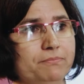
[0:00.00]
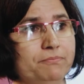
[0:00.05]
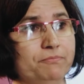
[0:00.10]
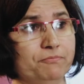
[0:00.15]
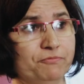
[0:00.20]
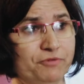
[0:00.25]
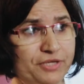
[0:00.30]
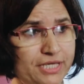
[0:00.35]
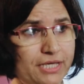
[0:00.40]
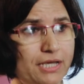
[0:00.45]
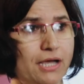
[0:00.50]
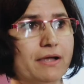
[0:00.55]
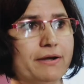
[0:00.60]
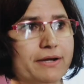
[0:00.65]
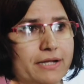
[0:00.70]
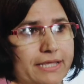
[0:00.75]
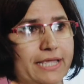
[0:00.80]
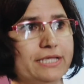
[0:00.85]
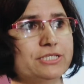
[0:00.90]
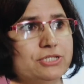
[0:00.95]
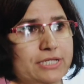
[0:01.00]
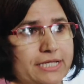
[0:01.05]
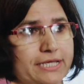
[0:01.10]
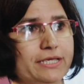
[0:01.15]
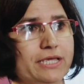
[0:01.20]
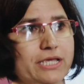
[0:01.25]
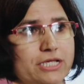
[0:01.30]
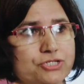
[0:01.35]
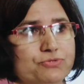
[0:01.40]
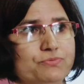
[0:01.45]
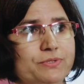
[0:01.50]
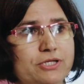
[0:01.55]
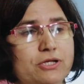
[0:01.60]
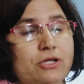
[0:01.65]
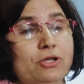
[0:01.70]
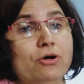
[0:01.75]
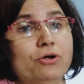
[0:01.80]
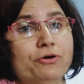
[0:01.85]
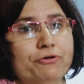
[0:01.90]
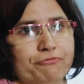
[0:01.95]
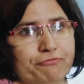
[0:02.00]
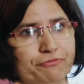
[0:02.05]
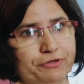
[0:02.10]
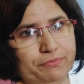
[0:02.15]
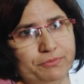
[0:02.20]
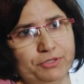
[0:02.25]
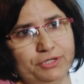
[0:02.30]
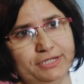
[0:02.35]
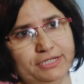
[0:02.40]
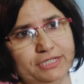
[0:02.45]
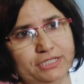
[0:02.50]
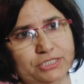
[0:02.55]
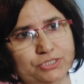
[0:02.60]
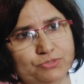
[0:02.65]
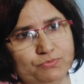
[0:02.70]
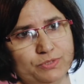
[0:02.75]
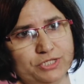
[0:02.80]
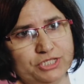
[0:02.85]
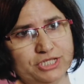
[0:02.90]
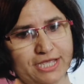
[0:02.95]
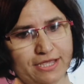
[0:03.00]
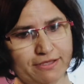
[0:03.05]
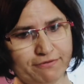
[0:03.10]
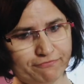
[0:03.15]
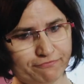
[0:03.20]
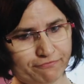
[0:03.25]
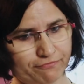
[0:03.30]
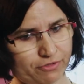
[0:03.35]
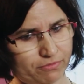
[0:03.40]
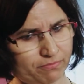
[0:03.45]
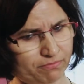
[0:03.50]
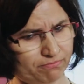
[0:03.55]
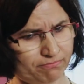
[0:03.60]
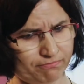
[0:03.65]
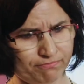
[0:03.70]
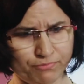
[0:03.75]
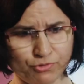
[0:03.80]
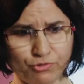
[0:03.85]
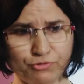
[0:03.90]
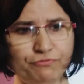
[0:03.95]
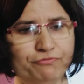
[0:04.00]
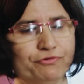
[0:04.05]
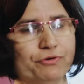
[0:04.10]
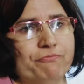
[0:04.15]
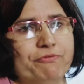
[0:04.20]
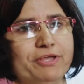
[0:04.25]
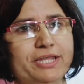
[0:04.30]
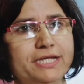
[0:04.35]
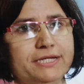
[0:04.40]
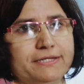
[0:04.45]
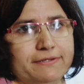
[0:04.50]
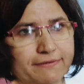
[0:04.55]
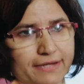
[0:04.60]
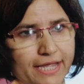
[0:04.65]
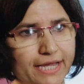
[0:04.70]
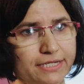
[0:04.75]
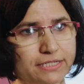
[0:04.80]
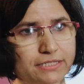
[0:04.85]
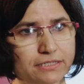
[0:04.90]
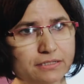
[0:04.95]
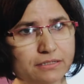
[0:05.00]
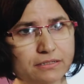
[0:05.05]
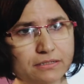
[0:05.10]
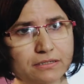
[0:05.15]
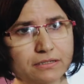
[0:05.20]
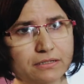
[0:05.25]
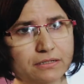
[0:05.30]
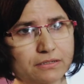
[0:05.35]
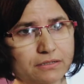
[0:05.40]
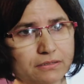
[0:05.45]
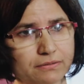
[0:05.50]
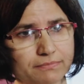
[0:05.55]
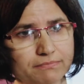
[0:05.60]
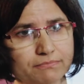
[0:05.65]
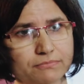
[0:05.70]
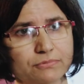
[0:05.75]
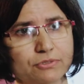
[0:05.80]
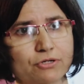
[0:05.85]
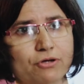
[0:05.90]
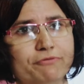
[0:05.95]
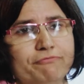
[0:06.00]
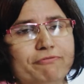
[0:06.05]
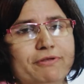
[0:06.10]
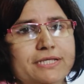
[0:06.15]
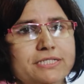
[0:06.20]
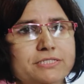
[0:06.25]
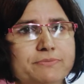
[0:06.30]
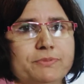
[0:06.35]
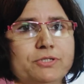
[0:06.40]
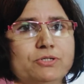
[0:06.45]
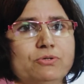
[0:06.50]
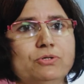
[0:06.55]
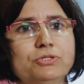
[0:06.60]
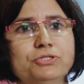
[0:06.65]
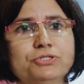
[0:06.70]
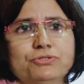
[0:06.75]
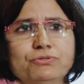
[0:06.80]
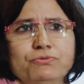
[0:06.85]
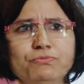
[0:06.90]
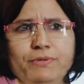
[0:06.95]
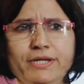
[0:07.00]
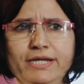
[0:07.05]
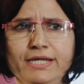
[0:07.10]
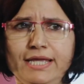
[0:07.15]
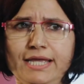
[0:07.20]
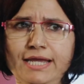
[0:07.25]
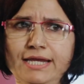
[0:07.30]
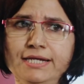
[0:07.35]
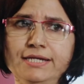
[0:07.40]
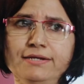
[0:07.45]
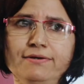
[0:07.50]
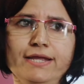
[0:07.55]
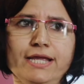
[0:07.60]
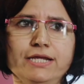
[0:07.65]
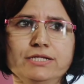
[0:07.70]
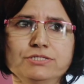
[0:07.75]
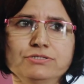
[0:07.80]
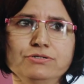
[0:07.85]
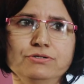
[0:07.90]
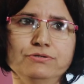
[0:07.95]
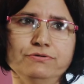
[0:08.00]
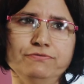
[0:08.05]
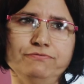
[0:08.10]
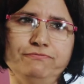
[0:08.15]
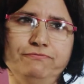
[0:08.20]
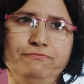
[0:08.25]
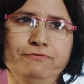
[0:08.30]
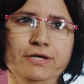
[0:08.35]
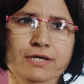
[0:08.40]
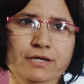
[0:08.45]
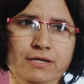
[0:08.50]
we are actually engaged with a lot of communities which have both from very direct conflicts, but also very indirect sort of